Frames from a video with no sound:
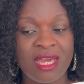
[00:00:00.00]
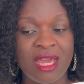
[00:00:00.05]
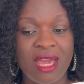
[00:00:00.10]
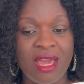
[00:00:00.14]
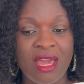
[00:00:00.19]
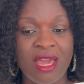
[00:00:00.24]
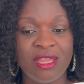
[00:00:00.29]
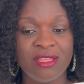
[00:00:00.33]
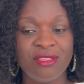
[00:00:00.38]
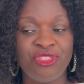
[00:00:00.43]

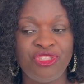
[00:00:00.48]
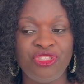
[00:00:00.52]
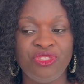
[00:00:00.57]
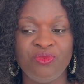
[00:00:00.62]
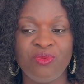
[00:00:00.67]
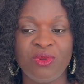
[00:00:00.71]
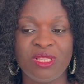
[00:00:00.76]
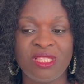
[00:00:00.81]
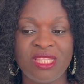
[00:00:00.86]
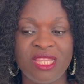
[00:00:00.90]
And she
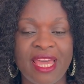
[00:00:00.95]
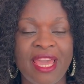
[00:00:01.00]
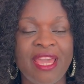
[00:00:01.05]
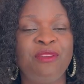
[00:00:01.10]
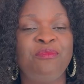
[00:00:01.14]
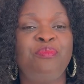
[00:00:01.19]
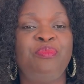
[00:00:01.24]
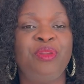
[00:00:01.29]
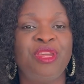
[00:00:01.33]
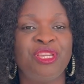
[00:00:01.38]
was
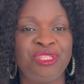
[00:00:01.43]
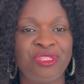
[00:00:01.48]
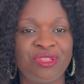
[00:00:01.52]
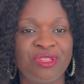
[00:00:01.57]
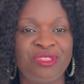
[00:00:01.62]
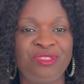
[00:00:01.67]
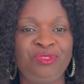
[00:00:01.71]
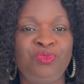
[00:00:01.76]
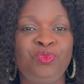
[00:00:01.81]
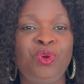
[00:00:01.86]
like,
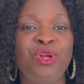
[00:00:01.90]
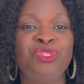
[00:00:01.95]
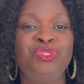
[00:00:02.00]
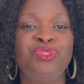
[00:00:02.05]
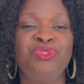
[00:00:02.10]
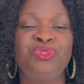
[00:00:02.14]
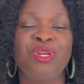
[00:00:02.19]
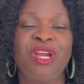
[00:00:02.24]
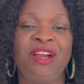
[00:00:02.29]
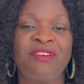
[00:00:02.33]
Precious, what
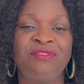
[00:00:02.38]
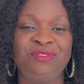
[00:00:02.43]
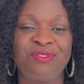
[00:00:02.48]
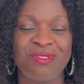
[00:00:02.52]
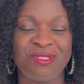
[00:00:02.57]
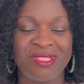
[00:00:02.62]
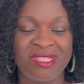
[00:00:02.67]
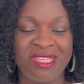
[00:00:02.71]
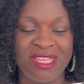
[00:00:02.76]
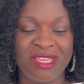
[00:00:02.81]
do you have
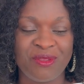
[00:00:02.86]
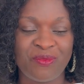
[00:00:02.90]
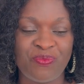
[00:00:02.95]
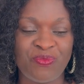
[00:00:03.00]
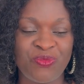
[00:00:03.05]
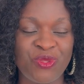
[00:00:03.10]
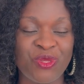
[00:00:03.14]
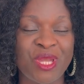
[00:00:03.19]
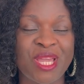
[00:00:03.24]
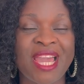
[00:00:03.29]
to say?
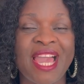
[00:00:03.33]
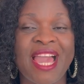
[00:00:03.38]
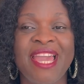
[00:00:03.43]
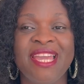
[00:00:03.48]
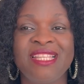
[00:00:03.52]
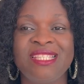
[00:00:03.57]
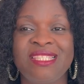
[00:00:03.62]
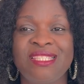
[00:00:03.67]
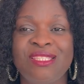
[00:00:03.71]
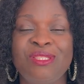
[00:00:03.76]
So
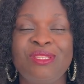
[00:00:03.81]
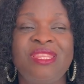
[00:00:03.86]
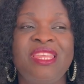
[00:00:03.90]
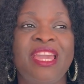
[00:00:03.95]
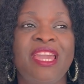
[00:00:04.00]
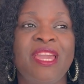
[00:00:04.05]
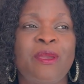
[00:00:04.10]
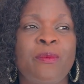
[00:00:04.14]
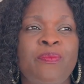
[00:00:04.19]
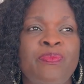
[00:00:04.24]
guys,
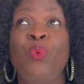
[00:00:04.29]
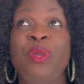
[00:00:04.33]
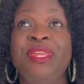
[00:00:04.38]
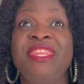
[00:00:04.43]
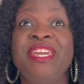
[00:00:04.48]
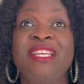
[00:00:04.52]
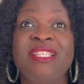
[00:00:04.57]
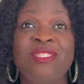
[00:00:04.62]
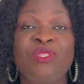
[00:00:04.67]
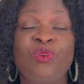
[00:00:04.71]
today with
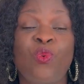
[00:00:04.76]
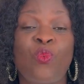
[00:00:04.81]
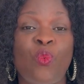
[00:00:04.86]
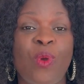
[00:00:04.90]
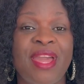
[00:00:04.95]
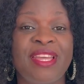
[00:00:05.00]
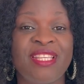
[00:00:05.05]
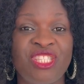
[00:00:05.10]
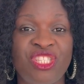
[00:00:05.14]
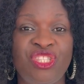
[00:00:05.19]
this
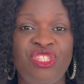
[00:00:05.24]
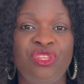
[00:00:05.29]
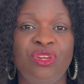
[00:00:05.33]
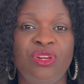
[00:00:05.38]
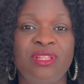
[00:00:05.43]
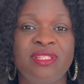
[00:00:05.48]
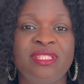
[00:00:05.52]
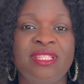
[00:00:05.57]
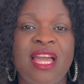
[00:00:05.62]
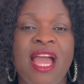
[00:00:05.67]

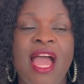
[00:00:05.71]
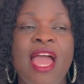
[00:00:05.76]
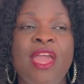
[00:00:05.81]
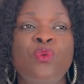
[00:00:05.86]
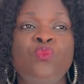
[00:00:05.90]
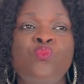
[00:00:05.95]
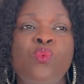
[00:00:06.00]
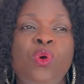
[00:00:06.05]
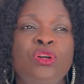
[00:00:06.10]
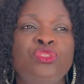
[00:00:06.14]
question,
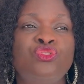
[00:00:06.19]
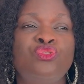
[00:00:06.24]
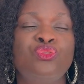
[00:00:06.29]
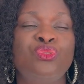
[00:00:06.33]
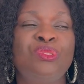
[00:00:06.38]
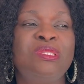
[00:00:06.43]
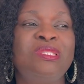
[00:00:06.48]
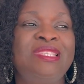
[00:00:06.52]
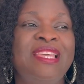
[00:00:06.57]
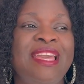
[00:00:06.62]
I want
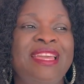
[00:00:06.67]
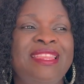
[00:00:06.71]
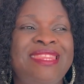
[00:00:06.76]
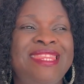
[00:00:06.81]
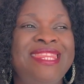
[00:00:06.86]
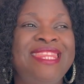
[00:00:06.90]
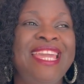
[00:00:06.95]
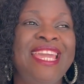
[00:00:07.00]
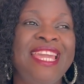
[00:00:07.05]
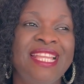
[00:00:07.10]
to say
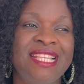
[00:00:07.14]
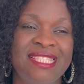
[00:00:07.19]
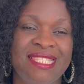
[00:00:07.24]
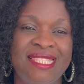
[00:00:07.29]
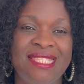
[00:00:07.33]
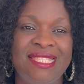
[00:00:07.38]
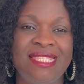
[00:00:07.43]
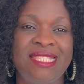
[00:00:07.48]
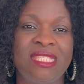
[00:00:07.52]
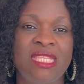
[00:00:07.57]

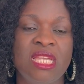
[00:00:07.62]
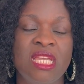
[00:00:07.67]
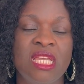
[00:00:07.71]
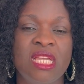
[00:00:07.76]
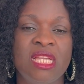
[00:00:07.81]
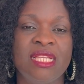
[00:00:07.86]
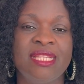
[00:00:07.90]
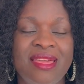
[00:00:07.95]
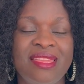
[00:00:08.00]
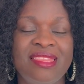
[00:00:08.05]
things
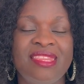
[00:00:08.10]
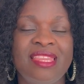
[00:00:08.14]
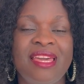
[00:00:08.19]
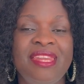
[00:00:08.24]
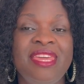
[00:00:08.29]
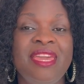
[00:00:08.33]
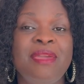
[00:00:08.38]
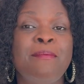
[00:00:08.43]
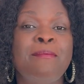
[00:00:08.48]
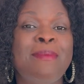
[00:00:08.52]

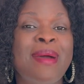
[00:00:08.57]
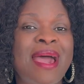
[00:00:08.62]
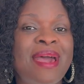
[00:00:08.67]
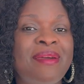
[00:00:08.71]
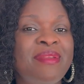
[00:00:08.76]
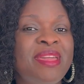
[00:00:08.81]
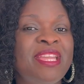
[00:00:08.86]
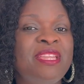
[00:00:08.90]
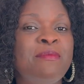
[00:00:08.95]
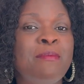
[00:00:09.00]
that a
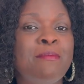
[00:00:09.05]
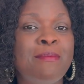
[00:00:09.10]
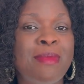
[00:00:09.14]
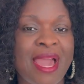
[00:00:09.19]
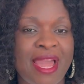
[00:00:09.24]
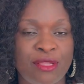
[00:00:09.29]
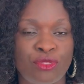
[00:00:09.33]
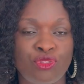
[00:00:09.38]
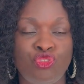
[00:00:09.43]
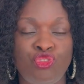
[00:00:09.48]
married
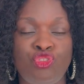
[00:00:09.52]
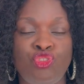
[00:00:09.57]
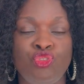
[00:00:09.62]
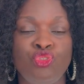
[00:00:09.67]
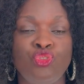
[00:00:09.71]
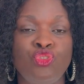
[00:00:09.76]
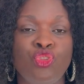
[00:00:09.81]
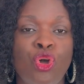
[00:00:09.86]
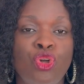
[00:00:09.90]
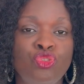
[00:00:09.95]
man
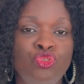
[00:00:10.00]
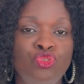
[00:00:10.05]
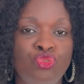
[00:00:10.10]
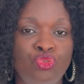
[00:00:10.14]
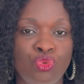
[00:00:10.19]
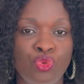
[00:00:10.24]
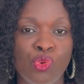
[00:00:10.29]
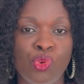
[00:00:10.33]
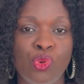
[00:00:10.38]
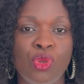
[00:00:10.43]
should not
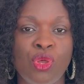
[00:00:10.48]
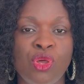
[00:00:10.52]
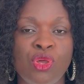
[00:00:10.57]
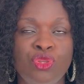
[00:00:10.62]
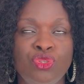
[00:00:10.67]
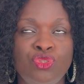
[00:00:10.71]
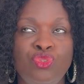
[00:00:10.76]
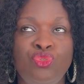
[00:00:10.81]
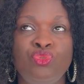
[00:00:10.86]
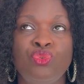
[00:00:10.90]
do
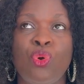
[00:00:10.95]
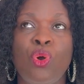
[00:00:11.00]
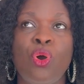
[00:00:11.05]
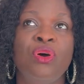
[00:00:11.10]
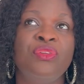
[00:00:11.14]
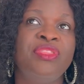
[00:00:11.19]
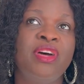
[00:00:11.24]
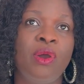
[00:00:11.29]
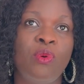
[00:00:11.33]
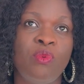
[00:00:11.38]
to
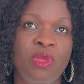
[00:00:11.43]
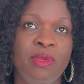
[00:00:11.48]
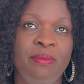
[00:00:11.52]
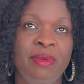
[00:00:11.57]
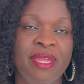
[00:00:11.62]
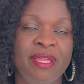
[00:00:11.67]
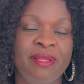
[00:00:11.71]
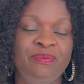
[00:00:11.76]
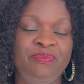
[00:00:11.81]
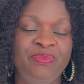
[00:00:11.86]
other
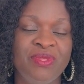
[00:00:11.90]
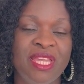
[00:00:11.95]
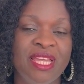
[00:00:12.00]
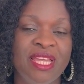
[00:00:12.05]
women.